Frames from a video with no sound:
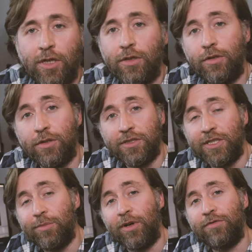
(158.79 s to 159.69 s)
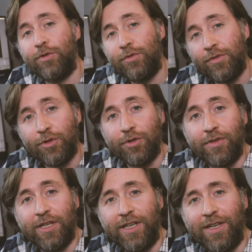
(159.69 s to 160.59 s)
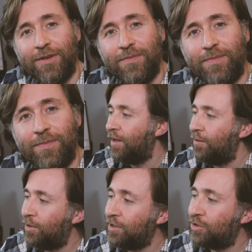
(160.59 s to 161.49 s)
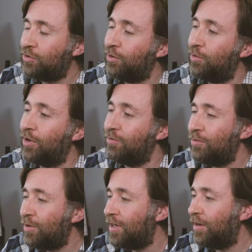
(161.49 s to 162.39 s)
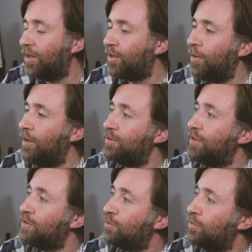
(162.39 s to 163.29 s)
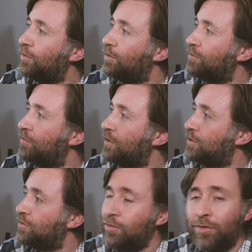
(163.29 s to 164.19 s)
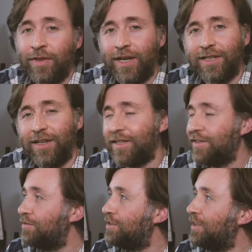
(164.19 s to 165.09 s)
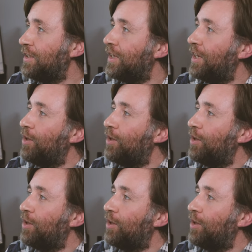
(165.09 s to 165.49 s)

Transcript: You can see my full review of it here. But in short, what I really like about it is all of those features, all of that connectivity.